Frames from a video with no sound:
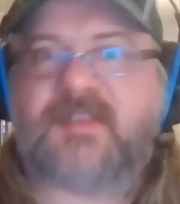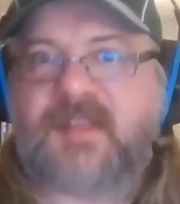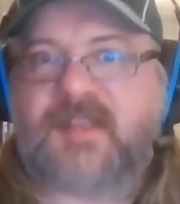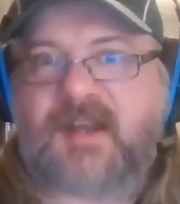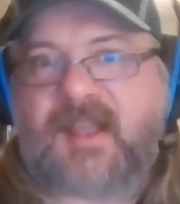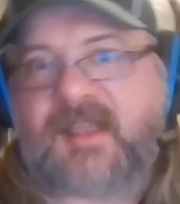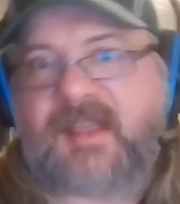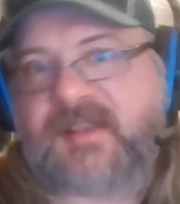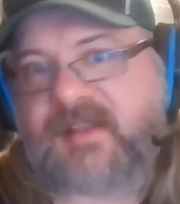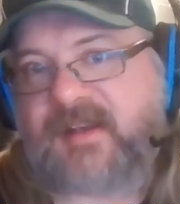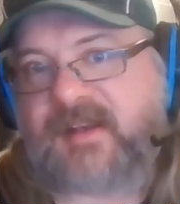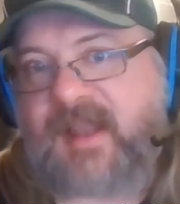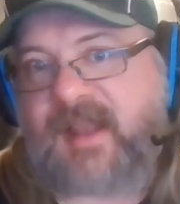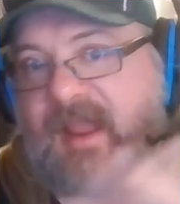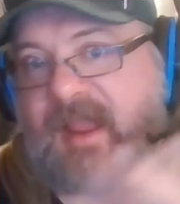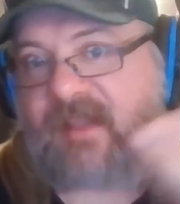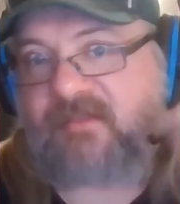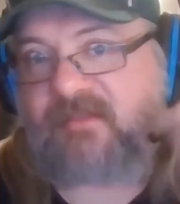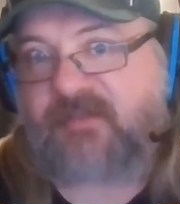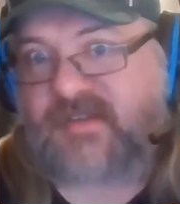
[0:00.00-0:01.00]
that I can
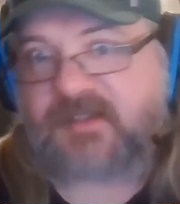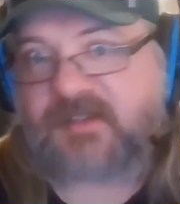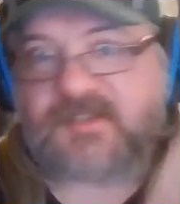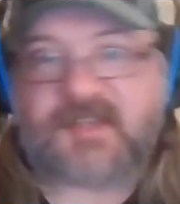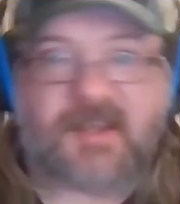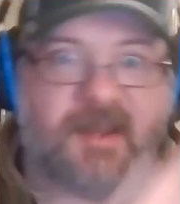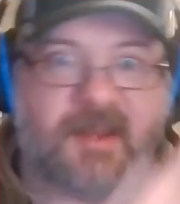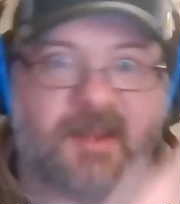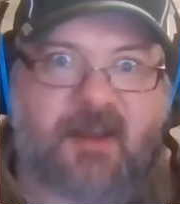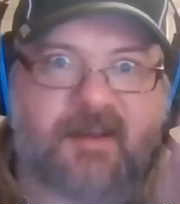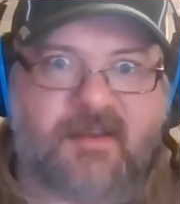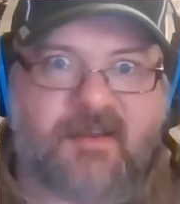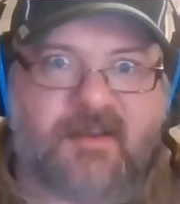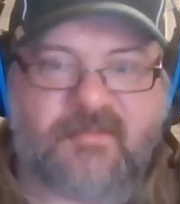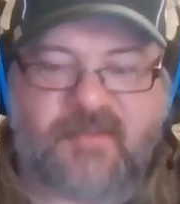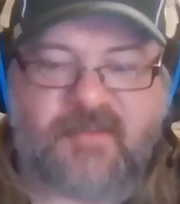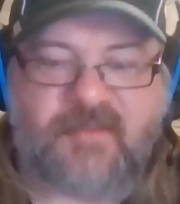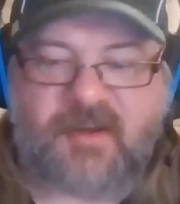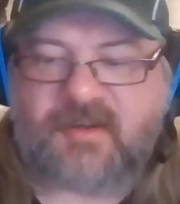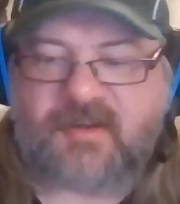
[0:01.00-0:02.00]
have and say, hey, I got
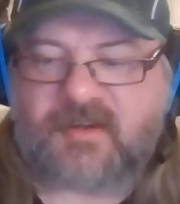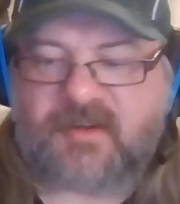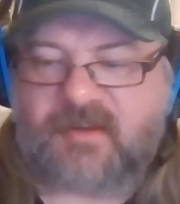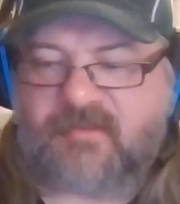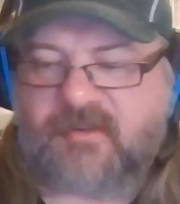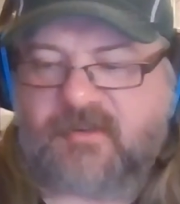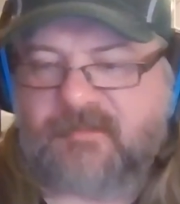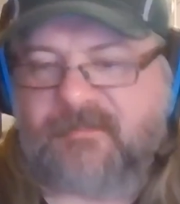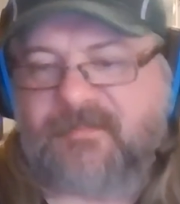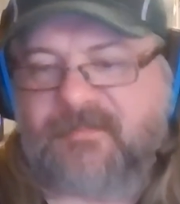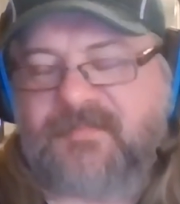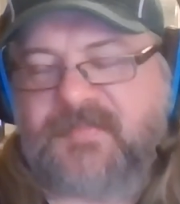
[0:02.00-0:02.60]
a variant cover.